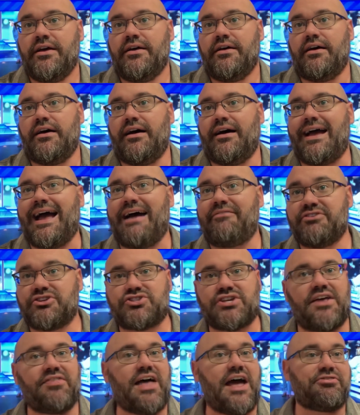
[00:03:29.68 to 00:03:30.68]
Having
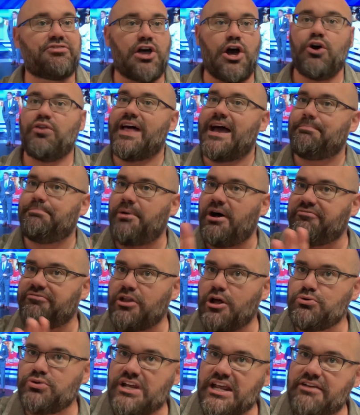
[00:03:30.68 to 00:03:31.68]
said that, though, that
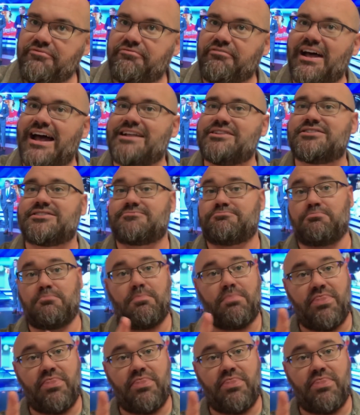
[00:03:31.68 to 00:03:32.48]
Buffalo defense,